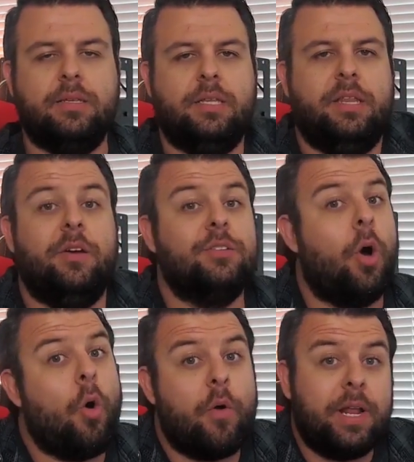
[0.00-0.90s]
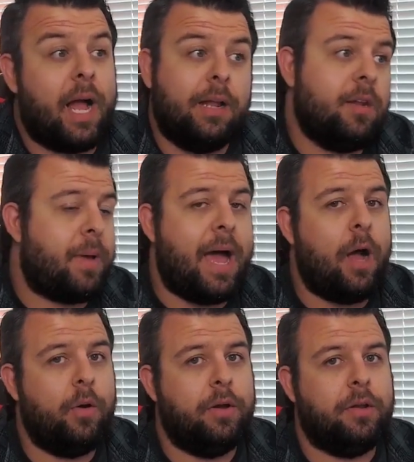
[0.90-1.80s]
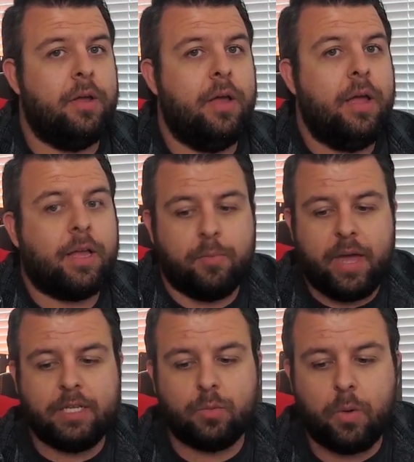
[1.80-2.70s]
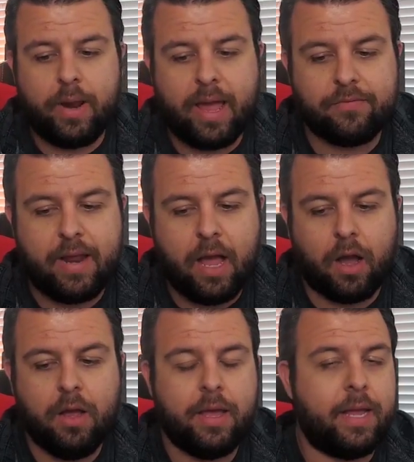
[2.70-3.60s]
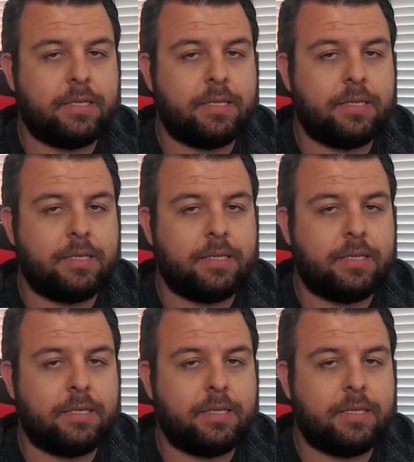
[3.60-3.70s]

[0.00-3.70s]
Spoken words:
that's in there is already underpowered compared to what we have now.